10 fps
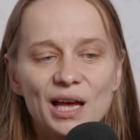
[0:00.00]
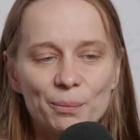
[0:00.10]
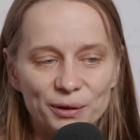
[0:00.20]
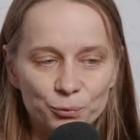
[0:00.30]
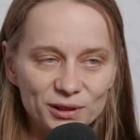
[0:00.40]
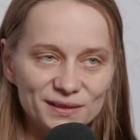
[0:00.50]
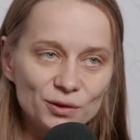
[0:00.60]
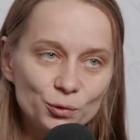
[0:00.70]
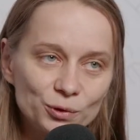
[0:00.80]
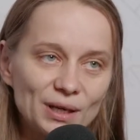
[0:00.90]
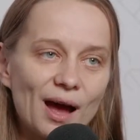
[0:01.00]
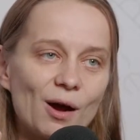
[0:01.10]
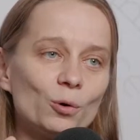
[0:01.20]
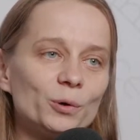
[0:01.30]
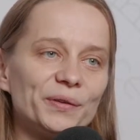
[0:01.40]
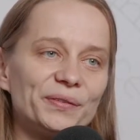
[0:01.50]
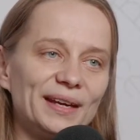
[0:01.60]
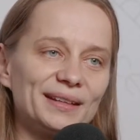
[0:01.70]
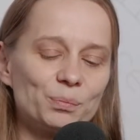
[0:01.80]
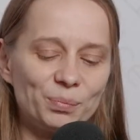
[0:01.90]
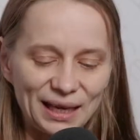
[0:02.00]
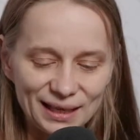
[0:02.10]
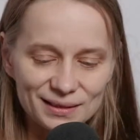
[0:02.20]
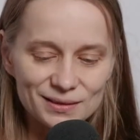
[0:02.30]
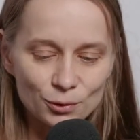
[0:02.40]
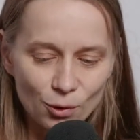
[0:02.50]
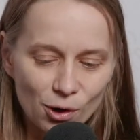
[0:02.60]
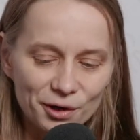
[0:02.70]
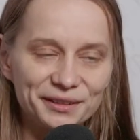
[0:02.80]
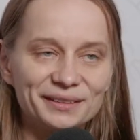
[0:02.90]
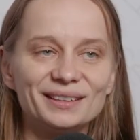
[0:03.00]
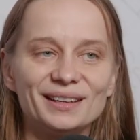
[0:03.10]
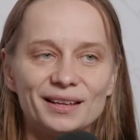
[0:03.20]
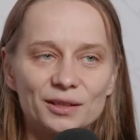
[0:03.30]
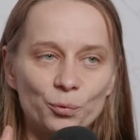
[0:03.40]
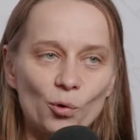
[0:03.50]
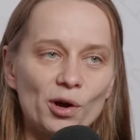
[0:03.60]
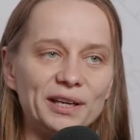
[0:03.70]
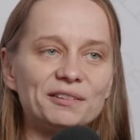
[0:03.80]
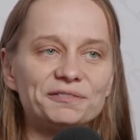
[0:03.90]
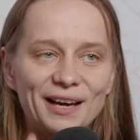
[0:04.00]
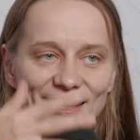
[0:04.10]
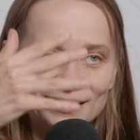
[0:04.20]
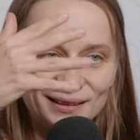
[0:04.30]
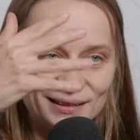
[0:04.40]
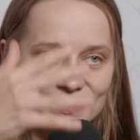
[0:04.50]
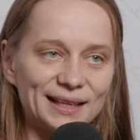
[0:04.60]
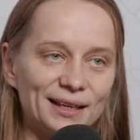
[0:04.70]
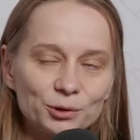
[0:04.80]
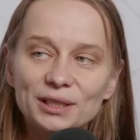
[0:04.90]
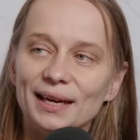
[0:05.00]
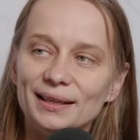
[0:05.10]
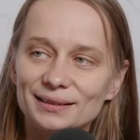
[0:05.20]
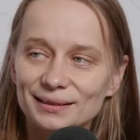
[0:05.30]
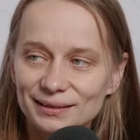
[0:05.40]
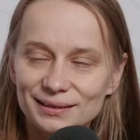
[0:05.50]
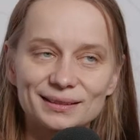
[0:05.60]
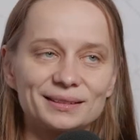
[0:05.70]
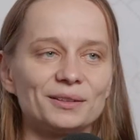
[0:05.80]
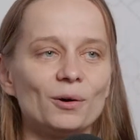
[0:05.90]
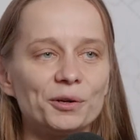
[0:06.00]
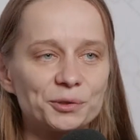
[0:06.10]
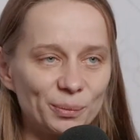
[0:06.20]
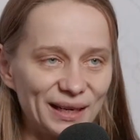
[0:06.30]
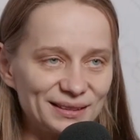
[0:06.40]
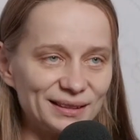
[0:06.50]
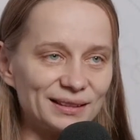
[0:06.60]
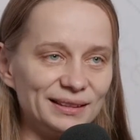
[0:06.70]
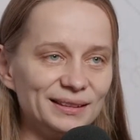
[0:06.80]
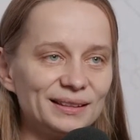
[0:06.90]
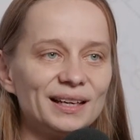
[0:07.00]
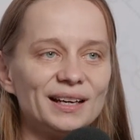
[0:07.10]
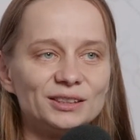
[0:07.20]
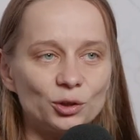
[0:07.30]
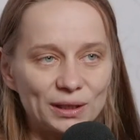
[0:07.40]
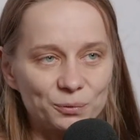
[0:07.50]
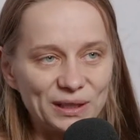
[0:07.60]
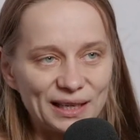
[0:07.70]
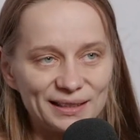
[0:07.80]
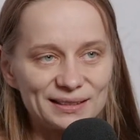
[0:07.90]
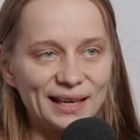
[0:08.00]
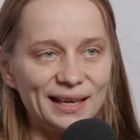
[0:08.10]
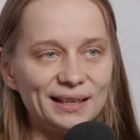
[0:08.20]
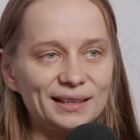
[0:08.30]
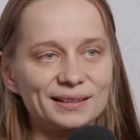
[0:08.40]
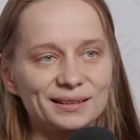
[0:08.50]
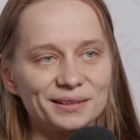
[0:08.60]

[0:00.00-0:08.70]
But what is new now is that based on the warning, funding is allocated automatically so that we can take